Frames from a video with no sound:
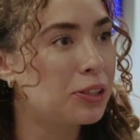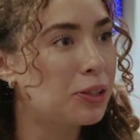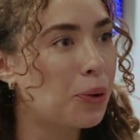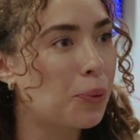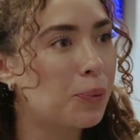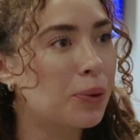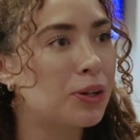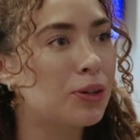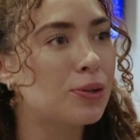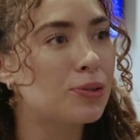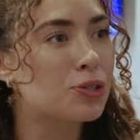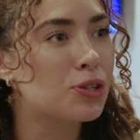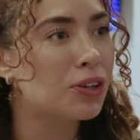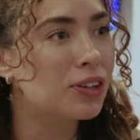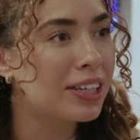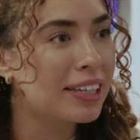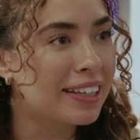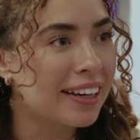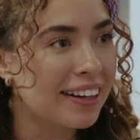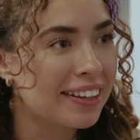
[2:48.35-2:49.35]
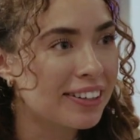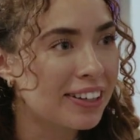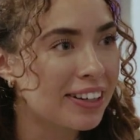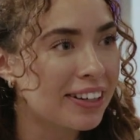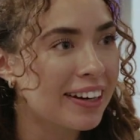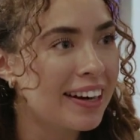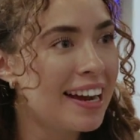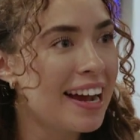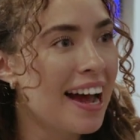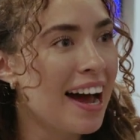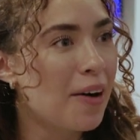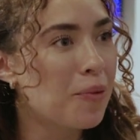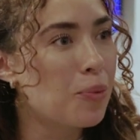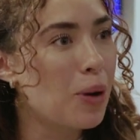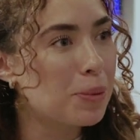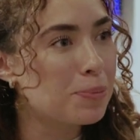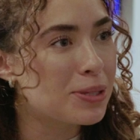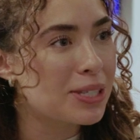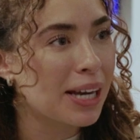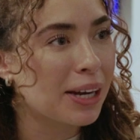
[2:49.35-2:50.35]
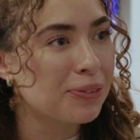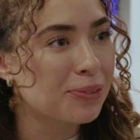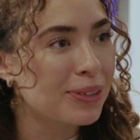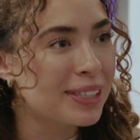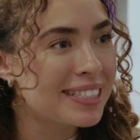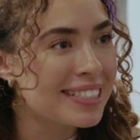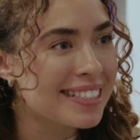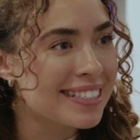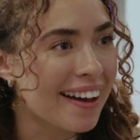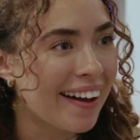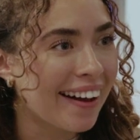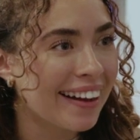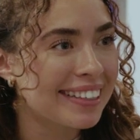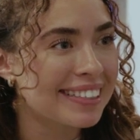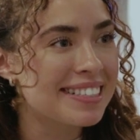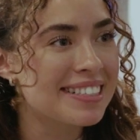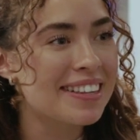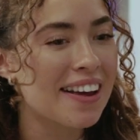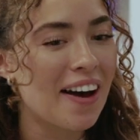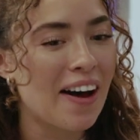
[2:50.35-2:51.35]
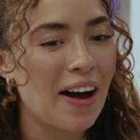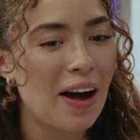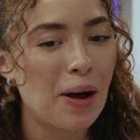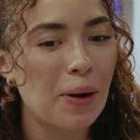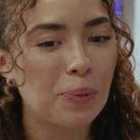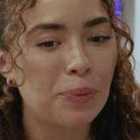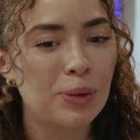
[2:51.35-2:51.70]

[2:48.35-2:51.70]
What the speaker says: one of those cookie cutter website redesigns,